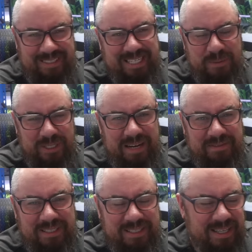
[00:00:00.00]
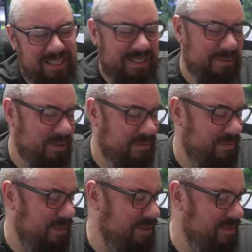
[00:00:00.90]
six of one, half dozen the other. There was
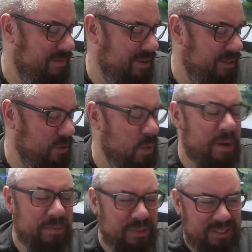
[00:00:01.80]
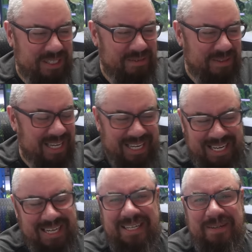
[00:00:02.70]
some fun quips and stuff.
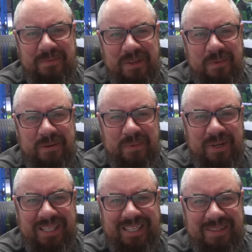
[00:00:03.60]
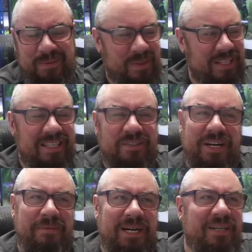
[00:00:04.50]
Like, at one point, they
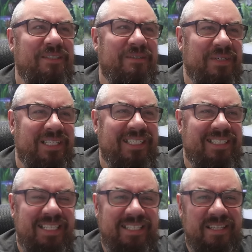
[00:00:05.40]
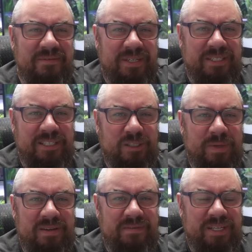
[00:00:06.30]
described archer fish as, these are the fish that
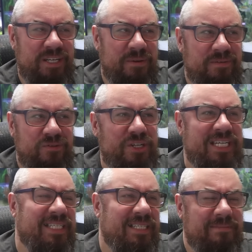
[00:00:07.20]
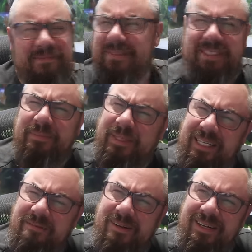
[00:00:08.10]
spit fish out of trees. And you're a bit
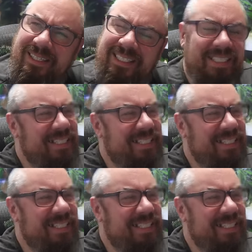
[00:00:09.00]
like, what?